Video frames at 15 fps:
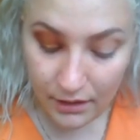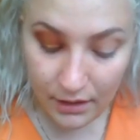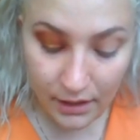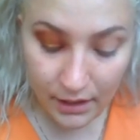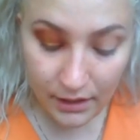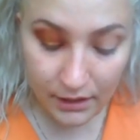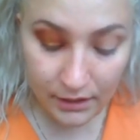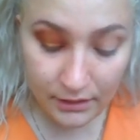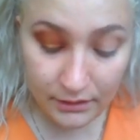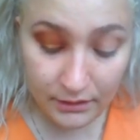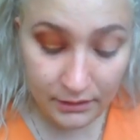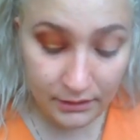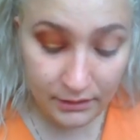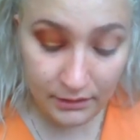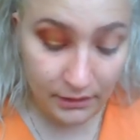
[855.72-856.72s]
And
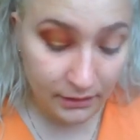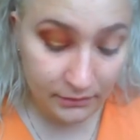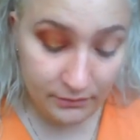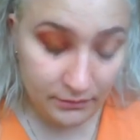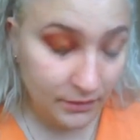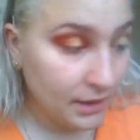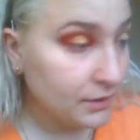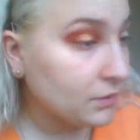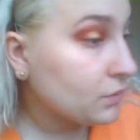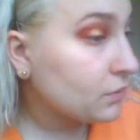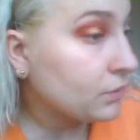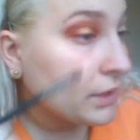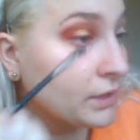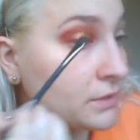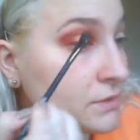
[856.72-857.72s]
it had a
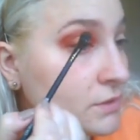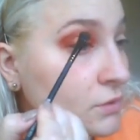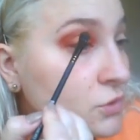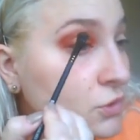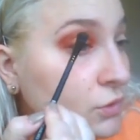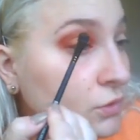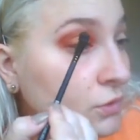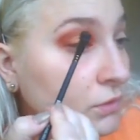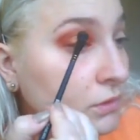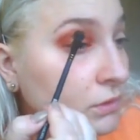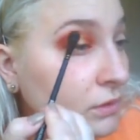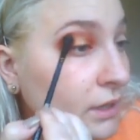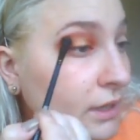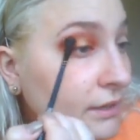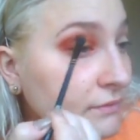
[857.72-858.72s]
great social
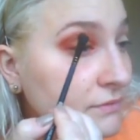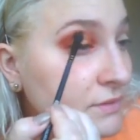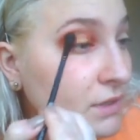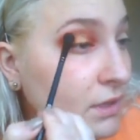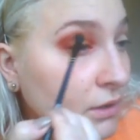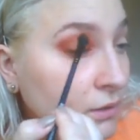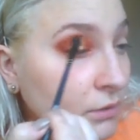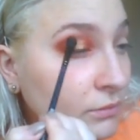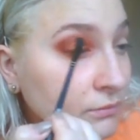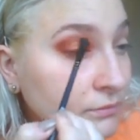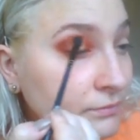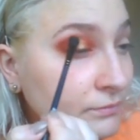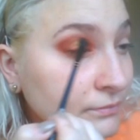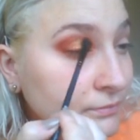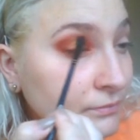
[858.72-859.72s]
life, so
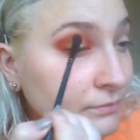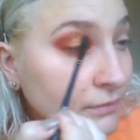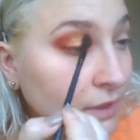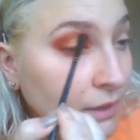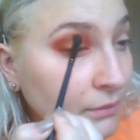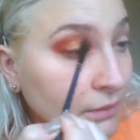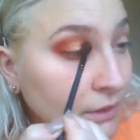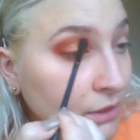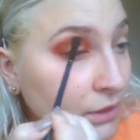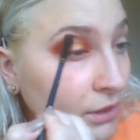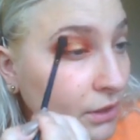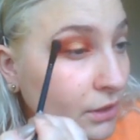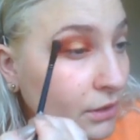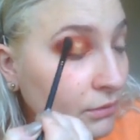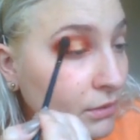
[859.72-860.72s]
I really
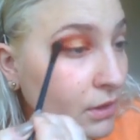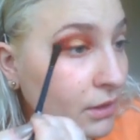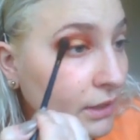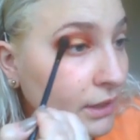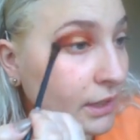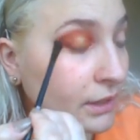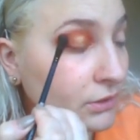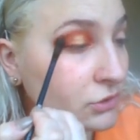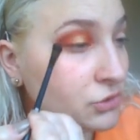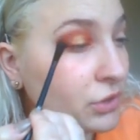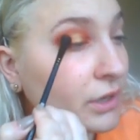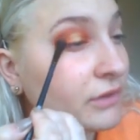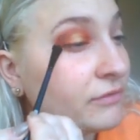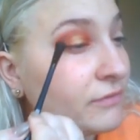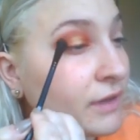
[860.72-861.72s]
couldn't go wrong. It had the
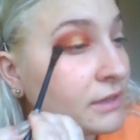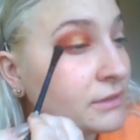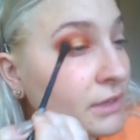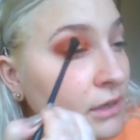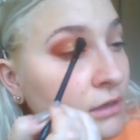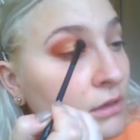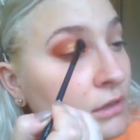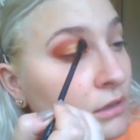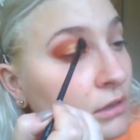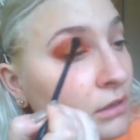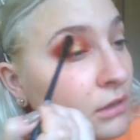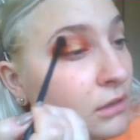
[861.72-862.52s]
trifecta.